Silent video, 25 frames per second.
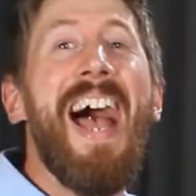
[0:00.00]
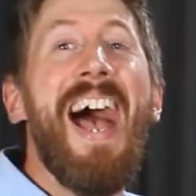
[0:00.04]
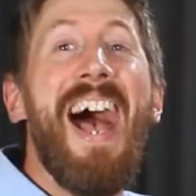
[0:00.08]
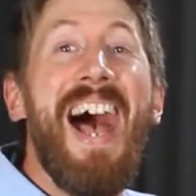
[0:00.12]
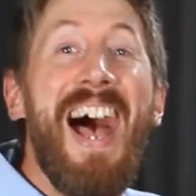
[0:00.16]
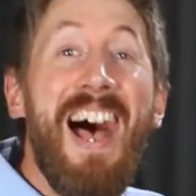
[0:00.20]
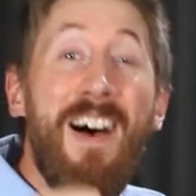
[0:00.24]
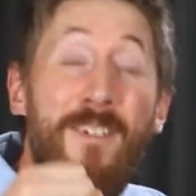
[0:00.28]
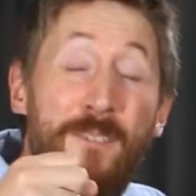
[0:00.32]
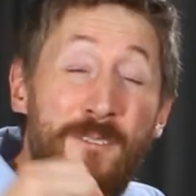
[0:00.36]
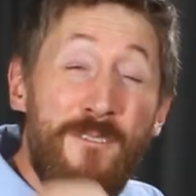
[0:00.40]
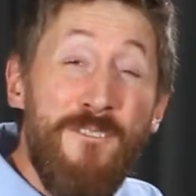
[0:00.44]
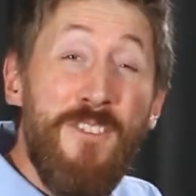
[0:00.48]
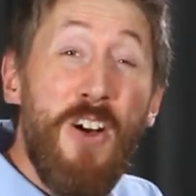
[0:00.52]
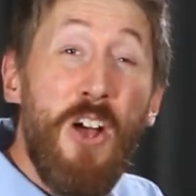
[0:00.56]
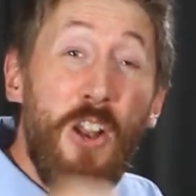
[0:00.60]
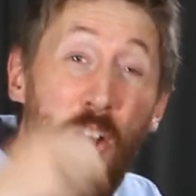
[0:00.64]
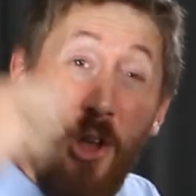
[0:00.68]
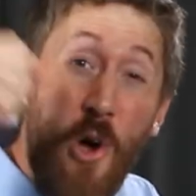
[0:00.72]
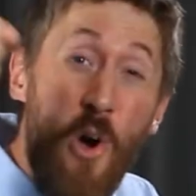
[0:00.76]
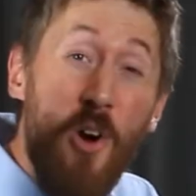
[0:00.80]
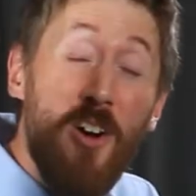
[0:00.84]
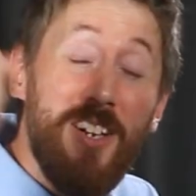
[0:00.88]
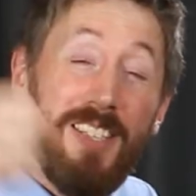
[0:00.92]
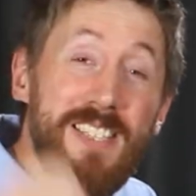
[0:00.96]
a full
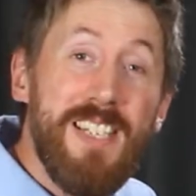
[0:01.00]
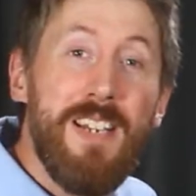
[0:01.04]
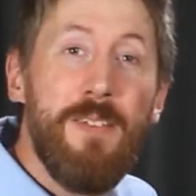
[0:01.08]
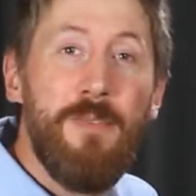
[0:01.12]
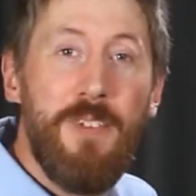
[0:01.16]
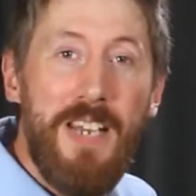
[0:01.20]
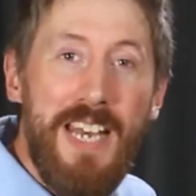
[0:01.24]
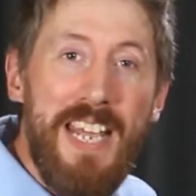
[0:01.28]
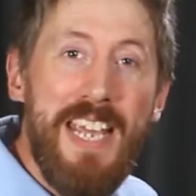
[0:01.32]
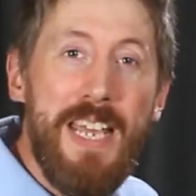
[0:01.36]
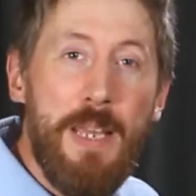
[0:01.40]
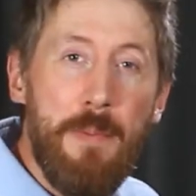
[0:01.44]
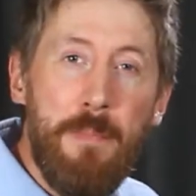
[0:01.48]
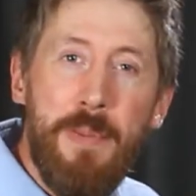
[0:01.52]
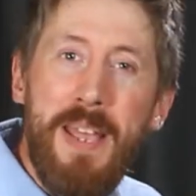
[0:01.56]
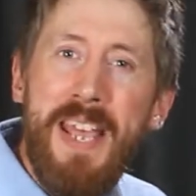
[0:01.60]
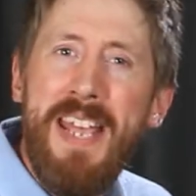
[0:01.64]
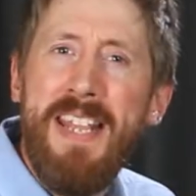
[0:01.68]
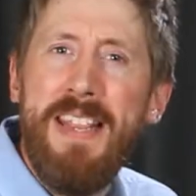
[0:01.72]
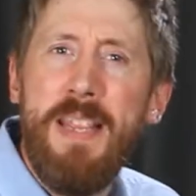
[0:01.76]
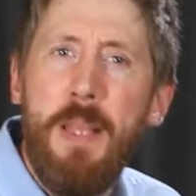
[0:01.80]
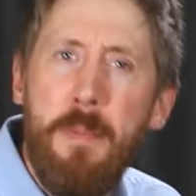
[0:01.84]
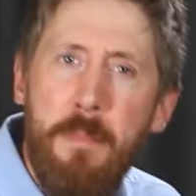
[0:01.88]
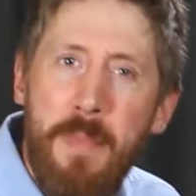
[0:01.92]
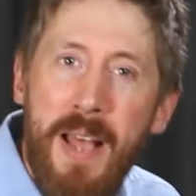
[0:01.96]
octave leap in
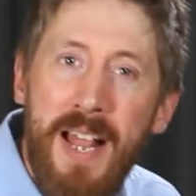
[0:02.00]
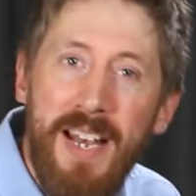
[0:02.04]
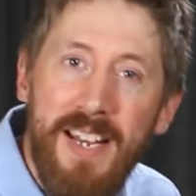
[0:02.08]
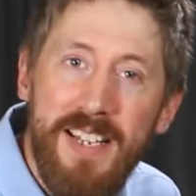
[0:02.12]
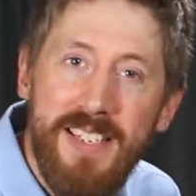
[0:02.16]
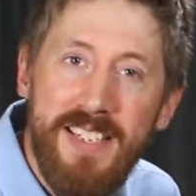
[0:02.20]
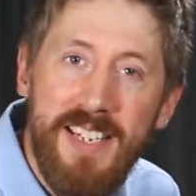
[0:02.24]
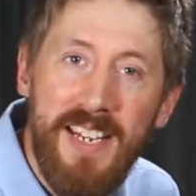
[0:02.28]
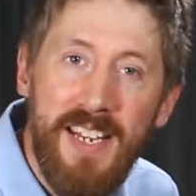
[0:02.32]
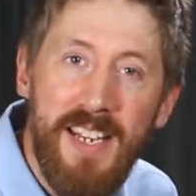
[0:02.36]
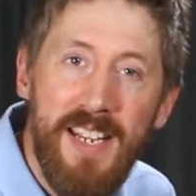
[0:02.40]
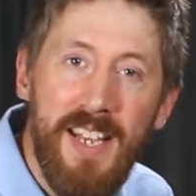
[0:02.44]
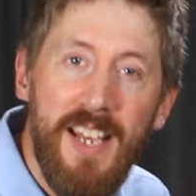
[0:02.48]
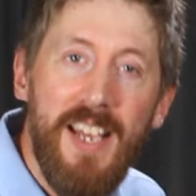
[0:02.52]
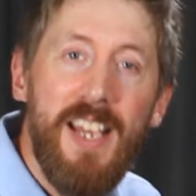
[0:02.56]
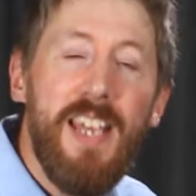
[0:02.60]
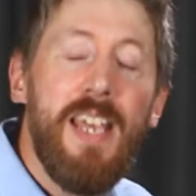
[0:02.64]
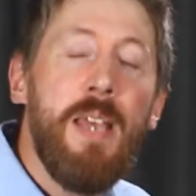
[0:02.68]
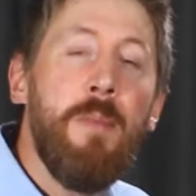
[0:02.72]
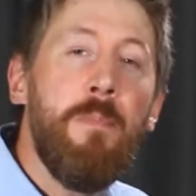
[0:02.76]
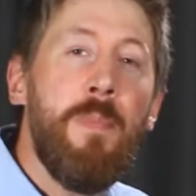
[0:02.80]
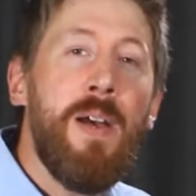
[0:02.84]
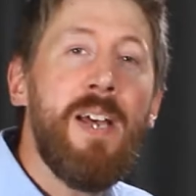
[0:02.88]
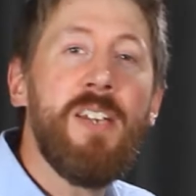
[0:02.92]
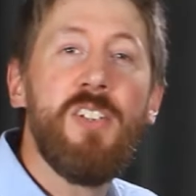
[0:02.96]
the melody.
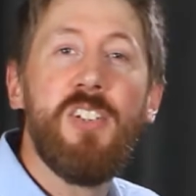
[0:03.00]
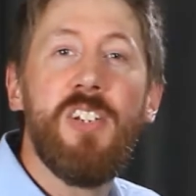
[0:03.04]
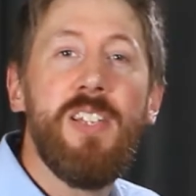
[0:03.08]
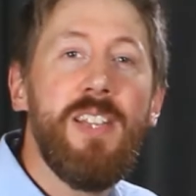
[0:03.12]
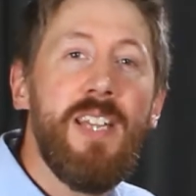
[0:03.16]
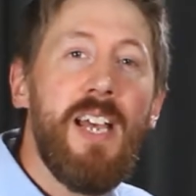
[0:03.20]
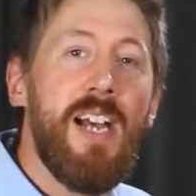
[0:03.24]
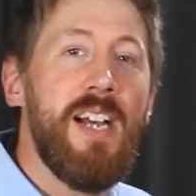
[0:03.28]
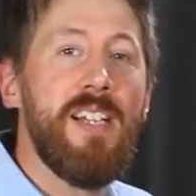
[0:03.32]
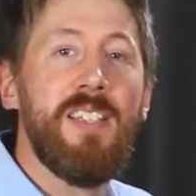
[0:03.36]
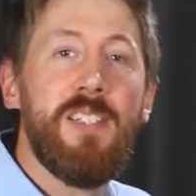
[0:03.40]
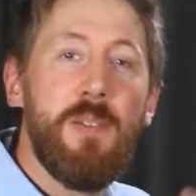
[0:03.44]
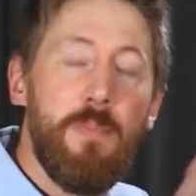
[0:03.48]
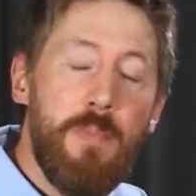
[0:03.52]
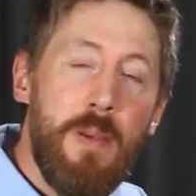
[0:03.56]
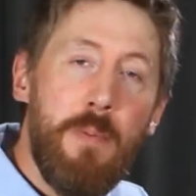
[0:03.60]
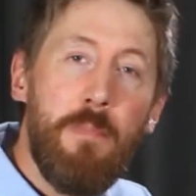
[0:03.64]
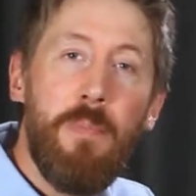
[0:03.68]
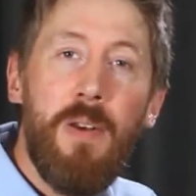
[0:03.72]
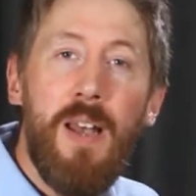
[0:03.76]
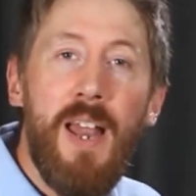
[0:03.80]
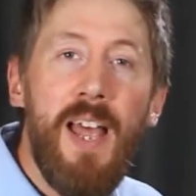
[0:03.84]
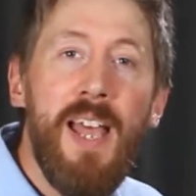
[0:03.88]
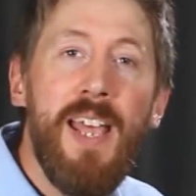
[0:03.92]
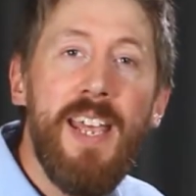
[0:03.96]
Imagine that to be
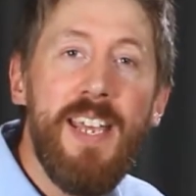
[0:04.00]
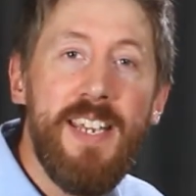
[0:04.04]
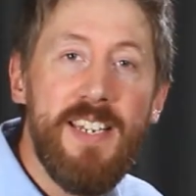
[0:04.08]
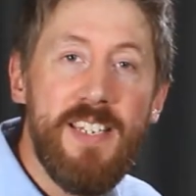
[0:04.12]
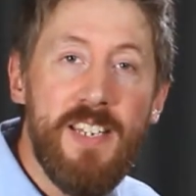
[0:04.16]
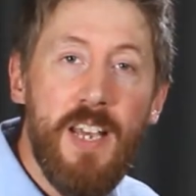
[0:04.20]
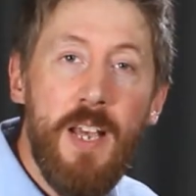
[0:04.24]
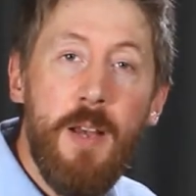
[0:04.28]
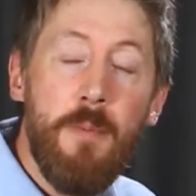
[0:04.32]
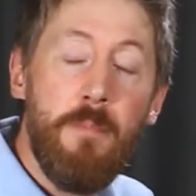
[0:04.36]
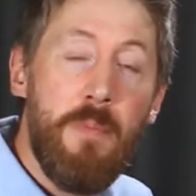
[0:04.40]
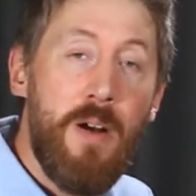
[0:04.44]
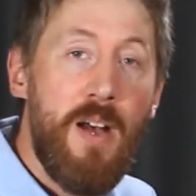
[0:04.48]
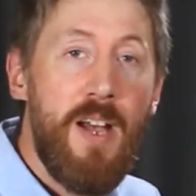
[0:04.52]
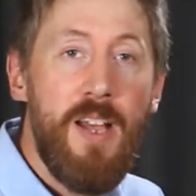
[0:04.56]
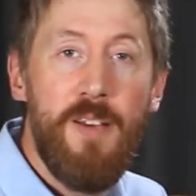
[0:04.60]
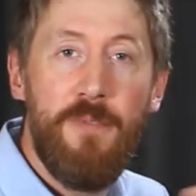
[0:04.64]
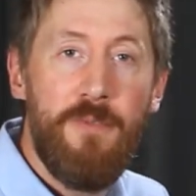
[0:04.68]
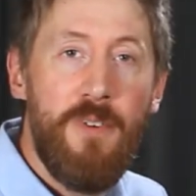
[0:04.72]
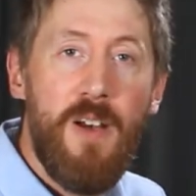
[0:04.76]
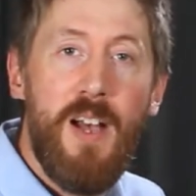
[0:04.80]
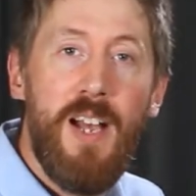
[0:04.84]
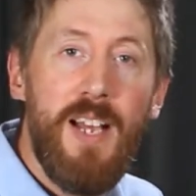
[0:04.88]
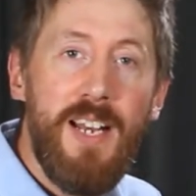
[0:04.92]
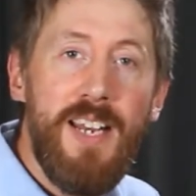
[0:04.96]
played by a
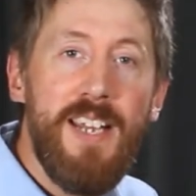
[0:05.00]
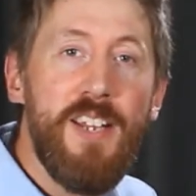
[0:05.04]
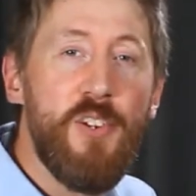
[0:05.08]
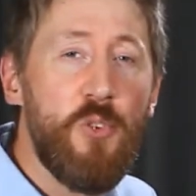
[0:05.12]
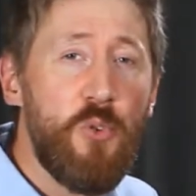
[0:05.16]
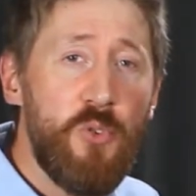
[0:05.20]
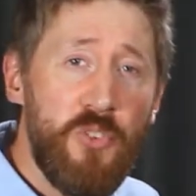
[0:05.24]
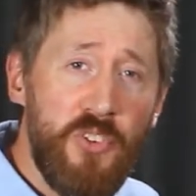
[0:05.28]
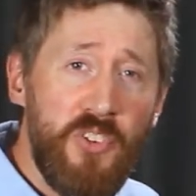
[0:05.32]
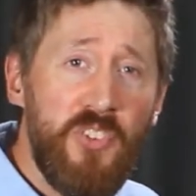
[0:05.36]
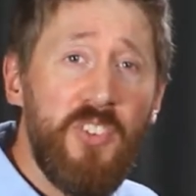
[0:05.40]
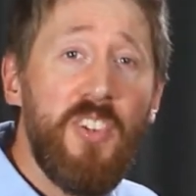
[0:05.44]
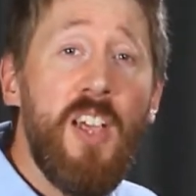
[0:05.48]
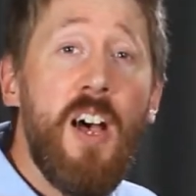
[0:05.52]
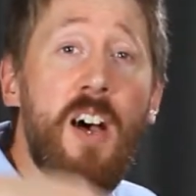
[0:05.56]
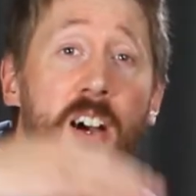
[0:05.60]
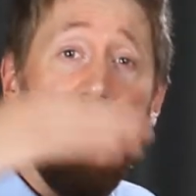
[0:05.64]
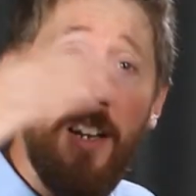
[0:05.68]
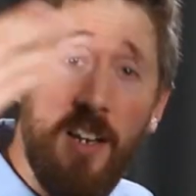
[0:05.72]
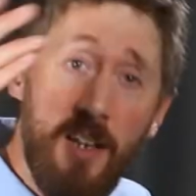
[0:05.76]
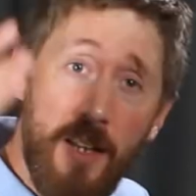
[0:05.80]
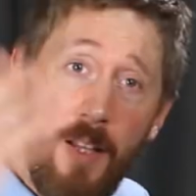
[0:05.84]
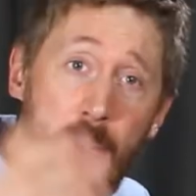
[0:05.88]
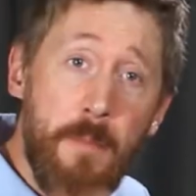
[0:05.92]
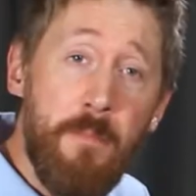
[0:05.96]
violin or sung
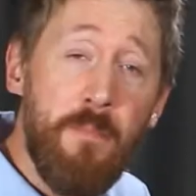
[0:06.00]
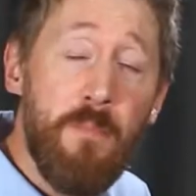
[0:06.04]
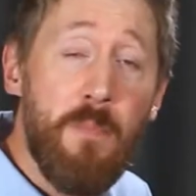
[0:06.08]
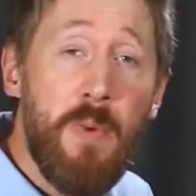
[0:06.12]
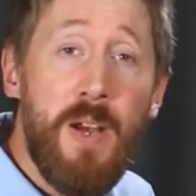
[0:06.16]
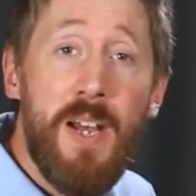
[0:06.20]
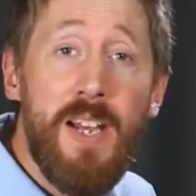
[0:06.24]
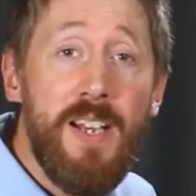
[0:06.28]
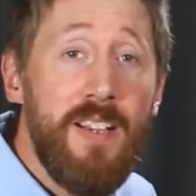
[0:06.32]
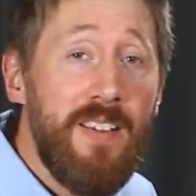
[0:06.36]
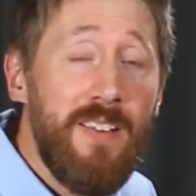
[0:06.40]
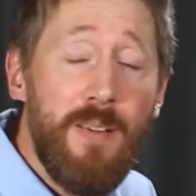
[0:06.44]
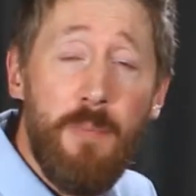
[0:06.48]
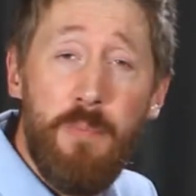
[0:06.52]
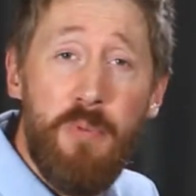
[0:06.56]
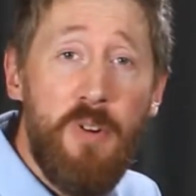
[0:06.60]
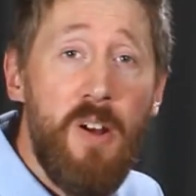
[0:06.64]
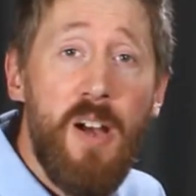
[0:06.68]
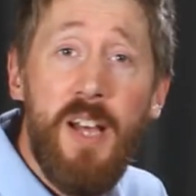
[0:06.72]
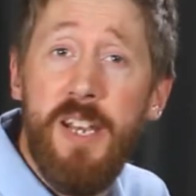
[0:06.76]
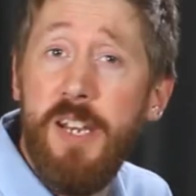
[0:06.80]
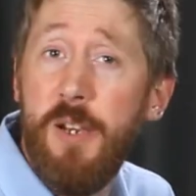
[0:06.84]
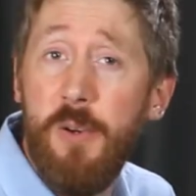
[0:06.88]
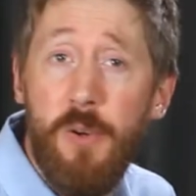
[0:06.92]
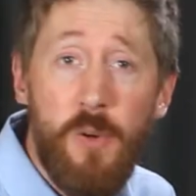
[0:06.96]
by a
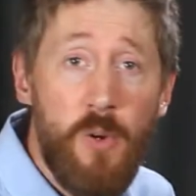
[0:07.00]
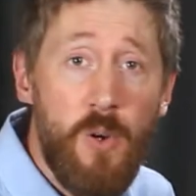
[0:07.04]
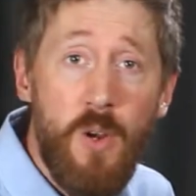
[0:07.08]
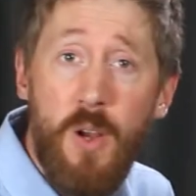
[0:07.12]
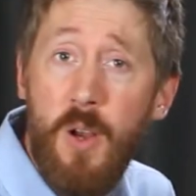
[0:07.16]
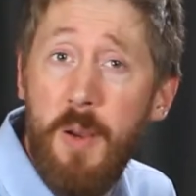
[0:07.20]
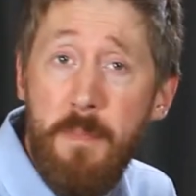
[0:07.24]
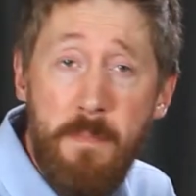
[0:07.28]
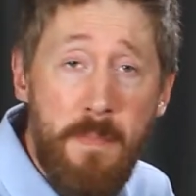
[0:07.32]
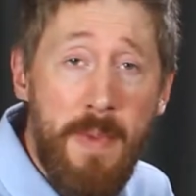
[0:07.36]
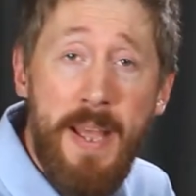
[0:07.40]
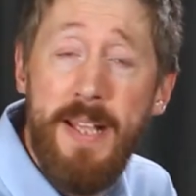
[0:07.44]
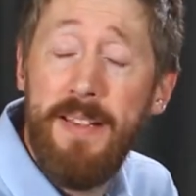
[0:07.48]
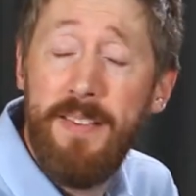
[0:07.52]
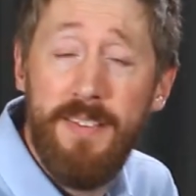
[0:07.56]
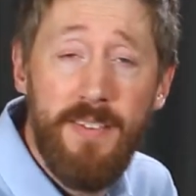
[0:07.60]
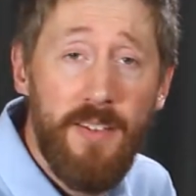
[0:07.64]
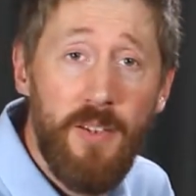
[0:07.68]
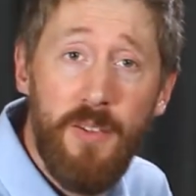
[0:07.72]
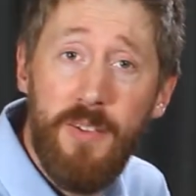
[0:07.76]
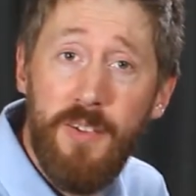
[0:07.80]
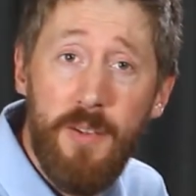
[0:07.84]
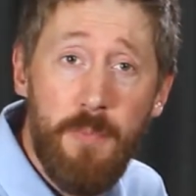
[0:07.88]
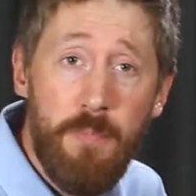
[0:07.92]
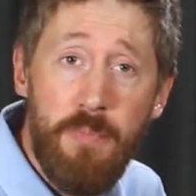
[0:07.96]
soprano or mezzo
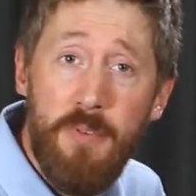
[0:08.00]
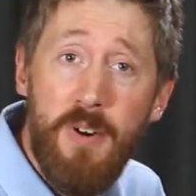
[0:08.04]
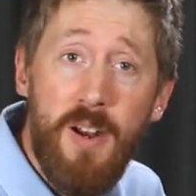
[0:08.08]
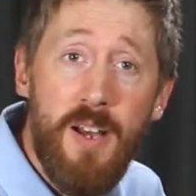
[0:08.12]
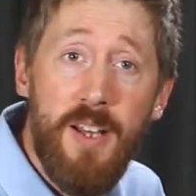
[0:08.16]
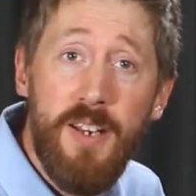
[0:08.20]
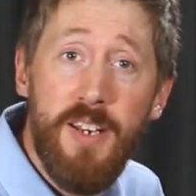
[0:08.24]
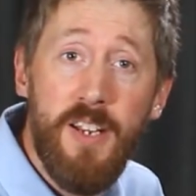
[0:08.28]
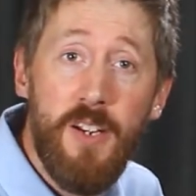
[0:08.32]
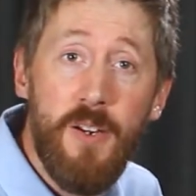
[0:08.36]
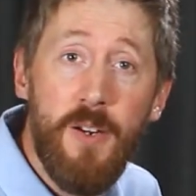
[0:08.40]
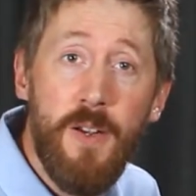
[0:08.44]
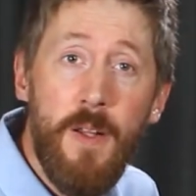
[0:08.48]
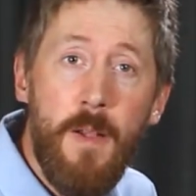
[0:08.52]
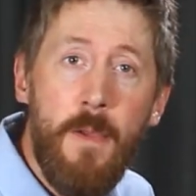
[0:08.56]
soprano.